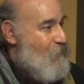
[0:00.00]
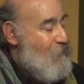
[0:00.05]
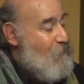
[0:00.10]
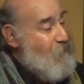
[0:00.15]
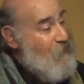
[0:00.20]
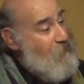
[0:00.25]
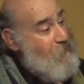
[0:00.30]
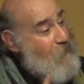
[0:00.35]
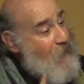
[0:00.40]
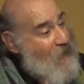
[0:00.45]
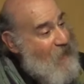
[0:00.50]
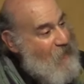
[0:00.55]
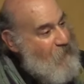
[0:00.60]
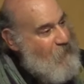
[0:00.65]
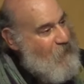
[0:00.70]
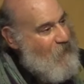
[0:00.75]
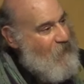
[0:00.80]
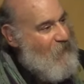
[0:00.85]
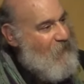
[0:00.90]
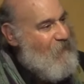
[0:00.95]
But
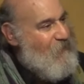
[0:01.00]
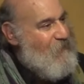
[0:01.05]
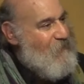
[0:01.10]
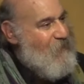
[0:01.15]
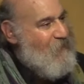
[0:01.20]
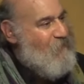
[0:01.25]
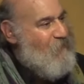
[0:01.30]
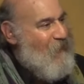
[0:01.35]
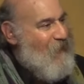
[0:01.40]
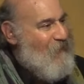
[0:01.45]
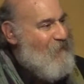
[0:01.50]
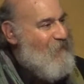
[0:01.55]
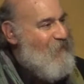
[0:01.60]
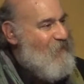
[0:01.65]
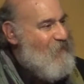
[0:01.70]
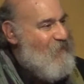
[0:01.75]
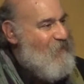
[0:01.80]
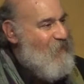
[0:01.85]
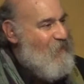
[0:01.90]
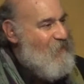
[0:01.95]
maybe the fact that
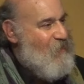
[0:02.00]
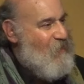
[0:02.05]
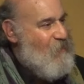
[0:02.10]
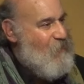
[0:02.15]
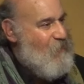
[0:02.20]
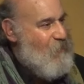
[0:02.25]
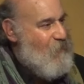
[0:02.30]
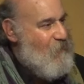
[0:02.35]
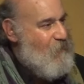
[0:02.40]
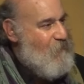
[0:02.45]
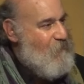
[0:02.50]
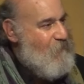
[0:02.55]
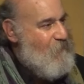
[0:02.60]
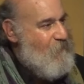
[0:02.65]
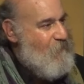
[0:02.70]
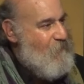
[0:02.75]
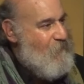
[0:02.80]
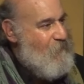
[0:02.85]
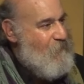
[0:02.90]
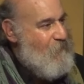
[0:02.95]
it's 600
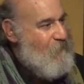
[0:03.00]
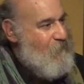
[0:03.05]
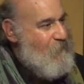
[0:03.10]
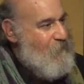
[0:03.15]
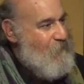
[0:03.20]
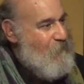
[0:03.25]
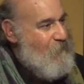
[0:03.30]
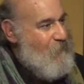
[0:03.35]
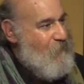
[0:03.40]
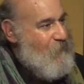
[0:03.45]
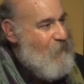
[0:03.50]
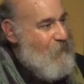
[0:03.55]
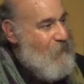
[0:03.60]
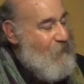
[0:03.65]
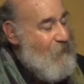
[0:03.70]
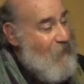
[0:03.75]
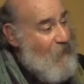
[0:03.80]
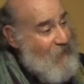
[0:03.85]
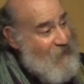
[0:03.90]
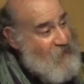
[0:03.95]

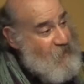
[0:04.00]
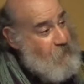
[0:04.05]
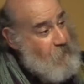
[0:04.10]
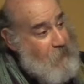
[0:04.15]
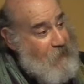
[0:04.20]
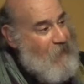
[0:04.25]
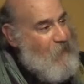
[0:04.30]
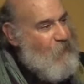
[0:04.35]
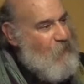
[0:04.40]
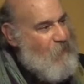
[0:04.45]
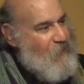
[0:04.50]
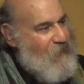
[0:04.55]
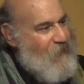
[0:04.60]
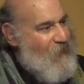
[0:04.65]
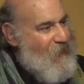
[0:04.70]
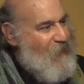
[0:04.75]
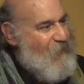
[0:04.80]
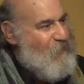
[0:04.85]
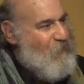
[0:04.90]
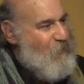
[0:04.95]
it's bigger than
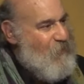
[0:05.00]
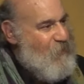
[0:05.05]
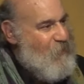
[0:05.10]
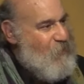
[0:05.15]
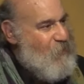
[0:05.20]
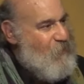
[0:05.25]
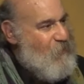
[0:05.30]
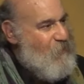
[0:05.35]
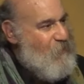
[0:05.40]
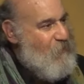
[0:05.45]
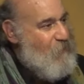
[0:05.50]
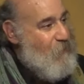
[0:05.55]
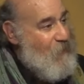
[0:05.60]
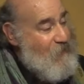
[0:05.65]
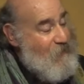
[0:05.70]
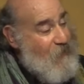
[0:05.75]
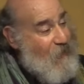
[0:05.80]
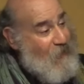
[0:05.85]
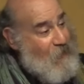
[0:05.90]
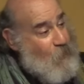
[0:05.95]
average, but
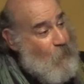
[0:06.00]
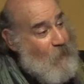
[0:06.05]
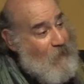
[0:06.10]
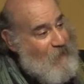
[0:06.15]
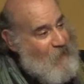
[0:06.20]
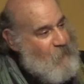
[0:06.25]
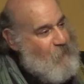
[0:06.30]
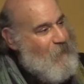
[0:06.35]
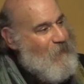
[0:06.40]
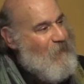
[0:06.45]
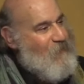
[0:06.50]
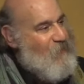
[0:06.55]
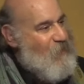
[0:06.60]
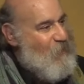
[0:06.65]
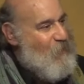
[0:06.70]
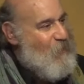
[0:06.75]
not quite as big as it